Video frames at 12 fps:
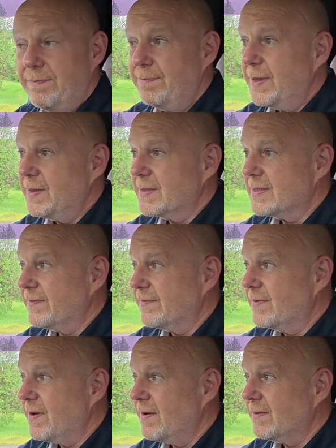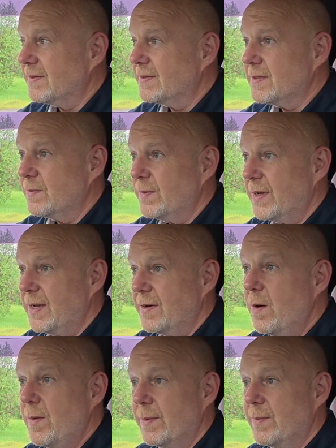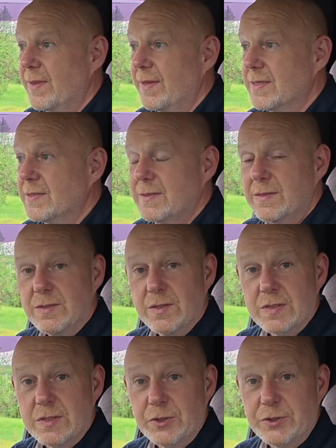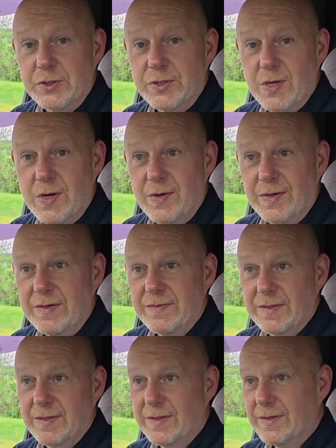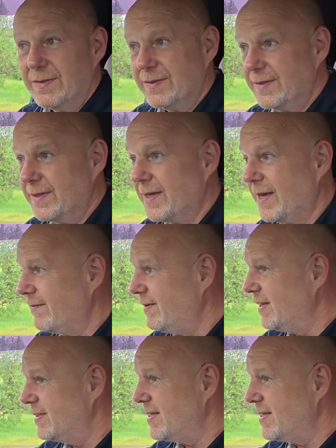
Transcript: bugs have got some way of knowing when it's dusk and dawn, even though you can't really